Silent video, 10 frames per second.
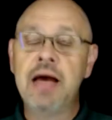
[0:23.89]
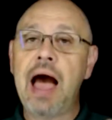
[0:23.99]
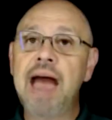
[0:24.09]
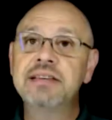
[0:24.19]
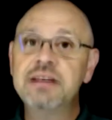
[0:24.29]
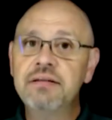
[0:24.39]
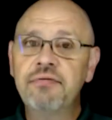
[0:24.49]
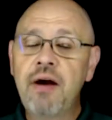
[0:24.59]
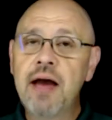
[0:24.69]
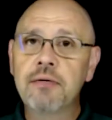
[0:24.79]

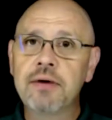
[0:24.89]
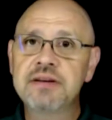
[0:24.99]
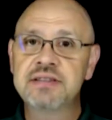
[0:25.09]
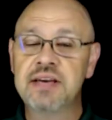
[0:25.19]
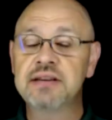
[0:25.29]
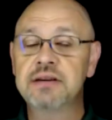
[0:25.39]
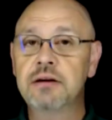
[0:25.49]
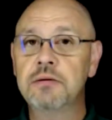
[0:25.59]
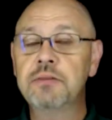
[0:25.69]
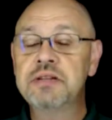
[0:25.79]
identifying risks, things that
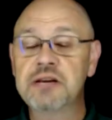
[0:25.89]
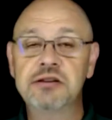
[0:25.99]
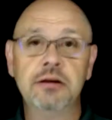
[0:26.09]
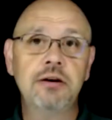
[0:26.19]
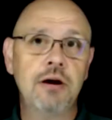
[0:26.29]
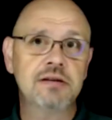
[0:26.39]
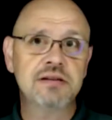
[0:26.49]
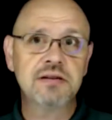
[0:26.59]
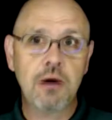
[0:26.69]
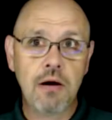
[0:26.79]
could potentially cause
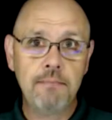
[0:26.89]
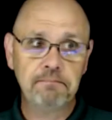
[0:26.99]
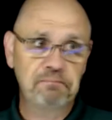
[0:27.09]
us harm.